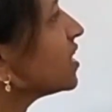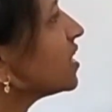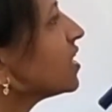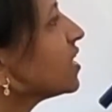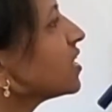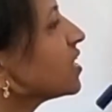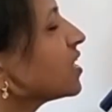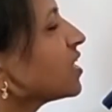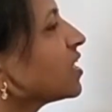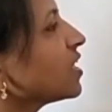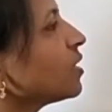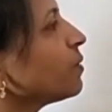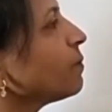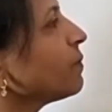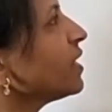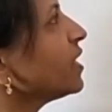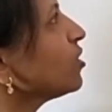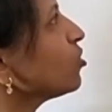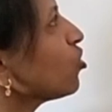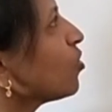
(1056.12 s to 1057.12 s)

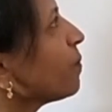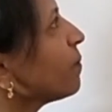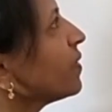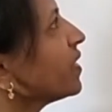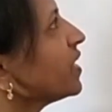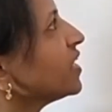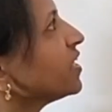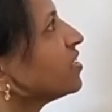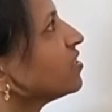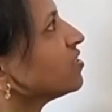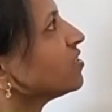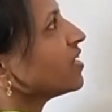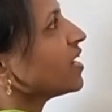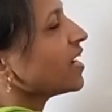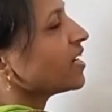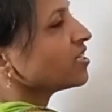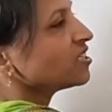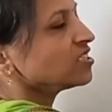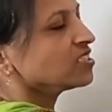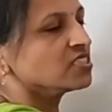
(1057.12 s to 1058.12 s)
increment operator
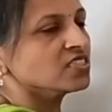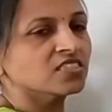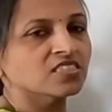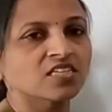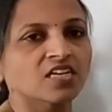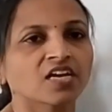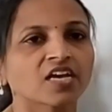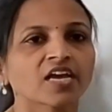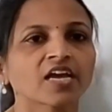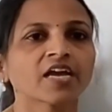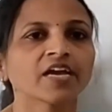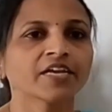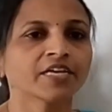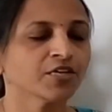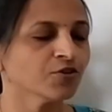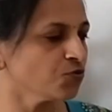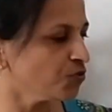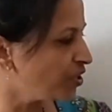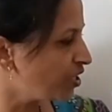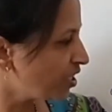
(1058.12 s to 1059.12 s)
and this is
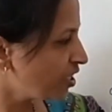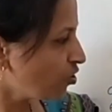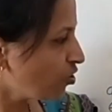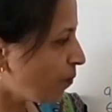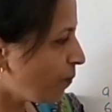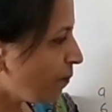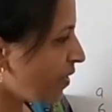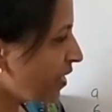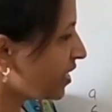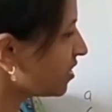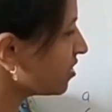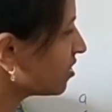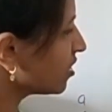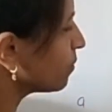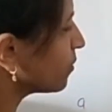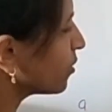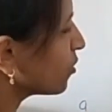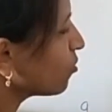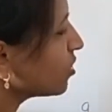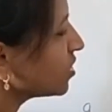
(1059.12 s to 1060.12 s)
again unary
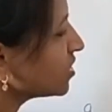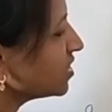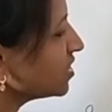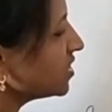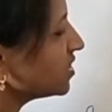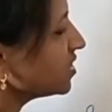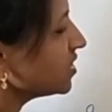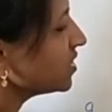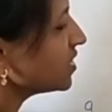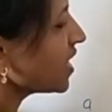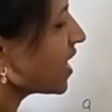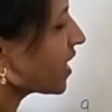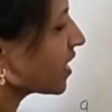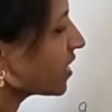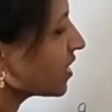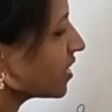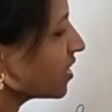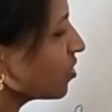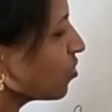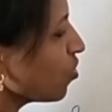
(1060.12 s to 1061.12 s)
operator because this is
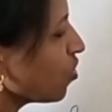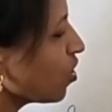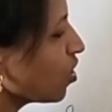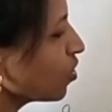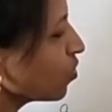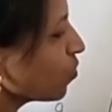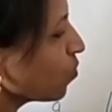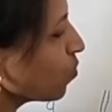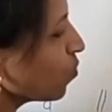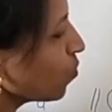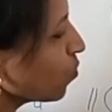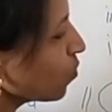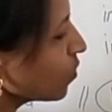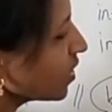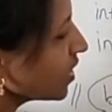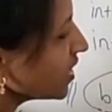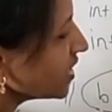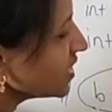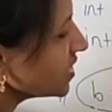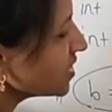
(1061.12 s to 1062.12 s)
acting on
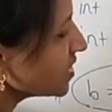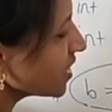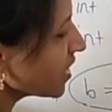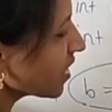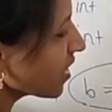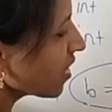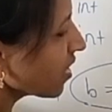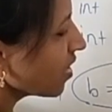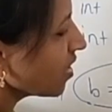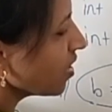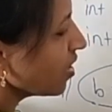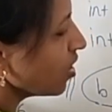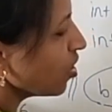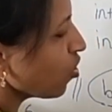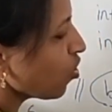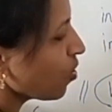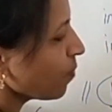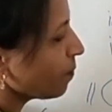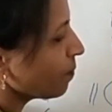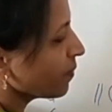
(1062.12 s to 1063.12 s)
only single
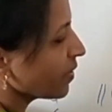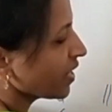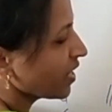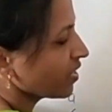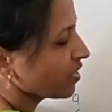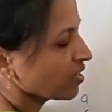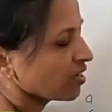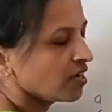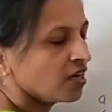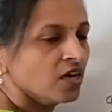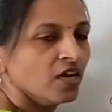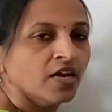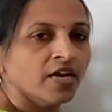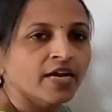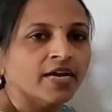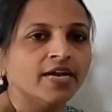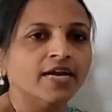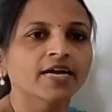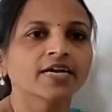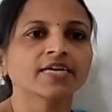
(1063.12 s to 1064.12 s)
operand.
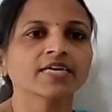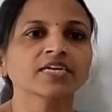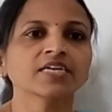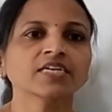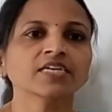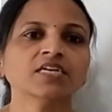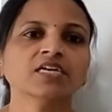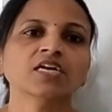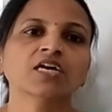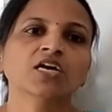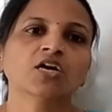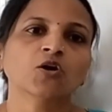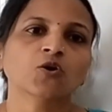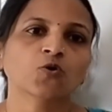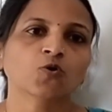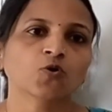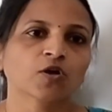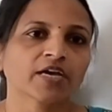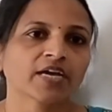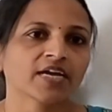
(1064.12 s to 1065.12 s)
Getting?
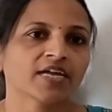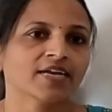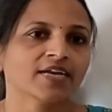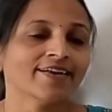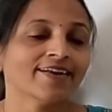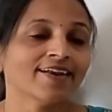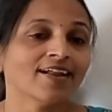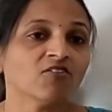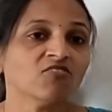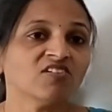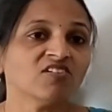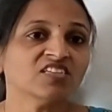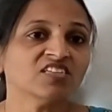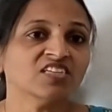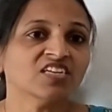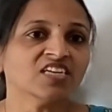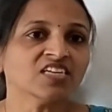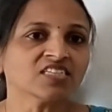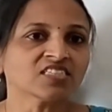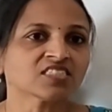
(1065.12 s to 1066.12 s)
Okay. Now
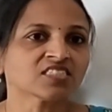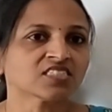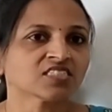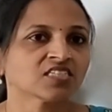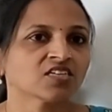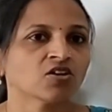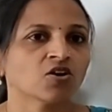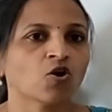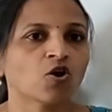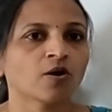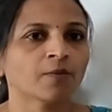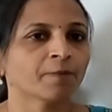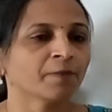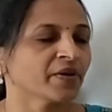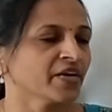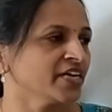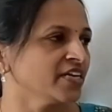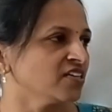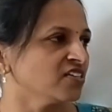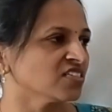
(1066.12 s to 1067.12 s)
next
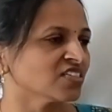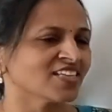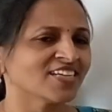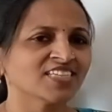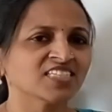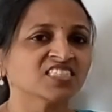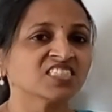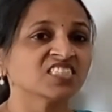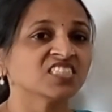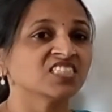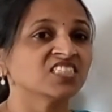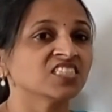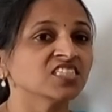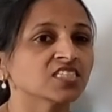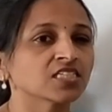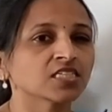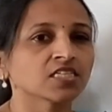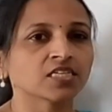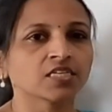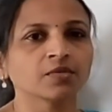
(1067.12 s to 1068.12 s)
operator that is
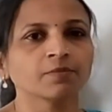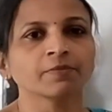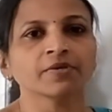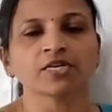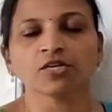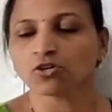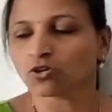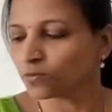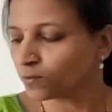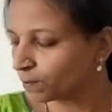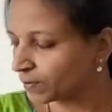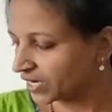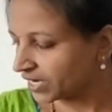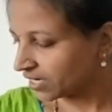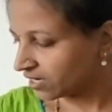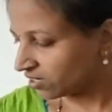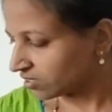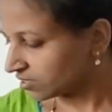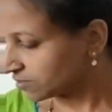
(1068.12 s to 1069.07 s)
decrement operator.